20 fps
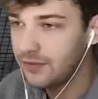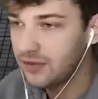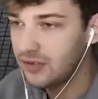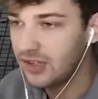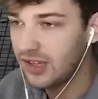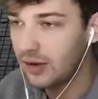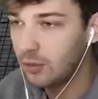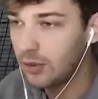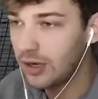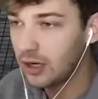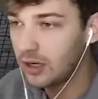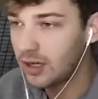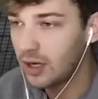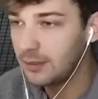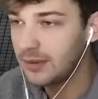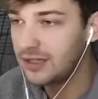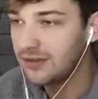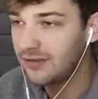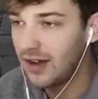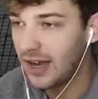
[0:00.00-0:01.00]
she said, we are
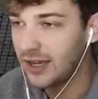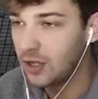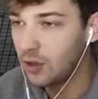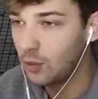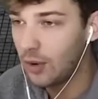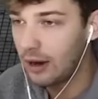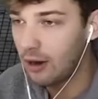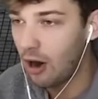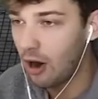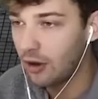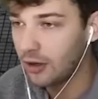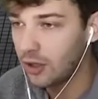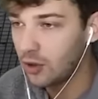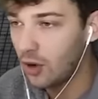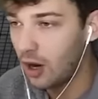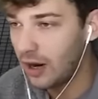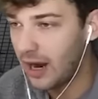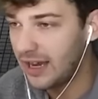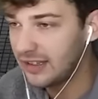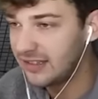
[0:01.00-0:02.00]
coming to find you. Where are you?
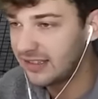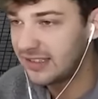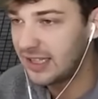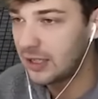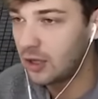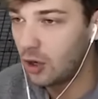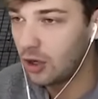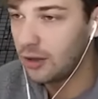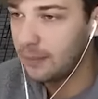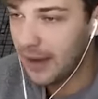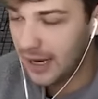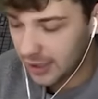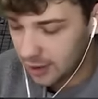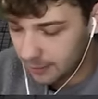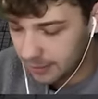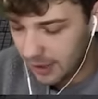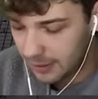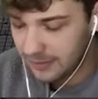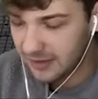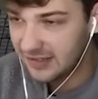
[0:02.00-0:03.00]
All right, I just said, go to the back of
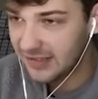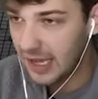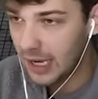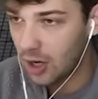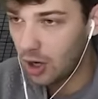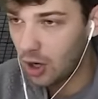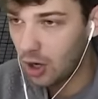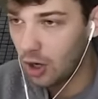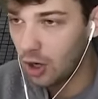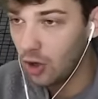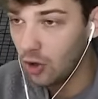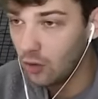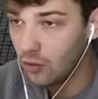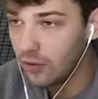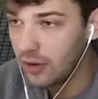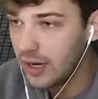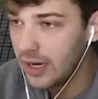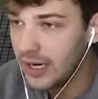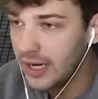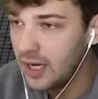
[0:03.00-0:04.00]
the plot. I'm gonna say,
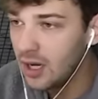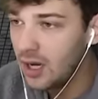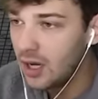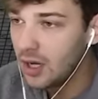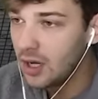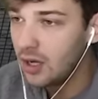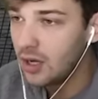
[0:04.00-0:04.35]
hurry.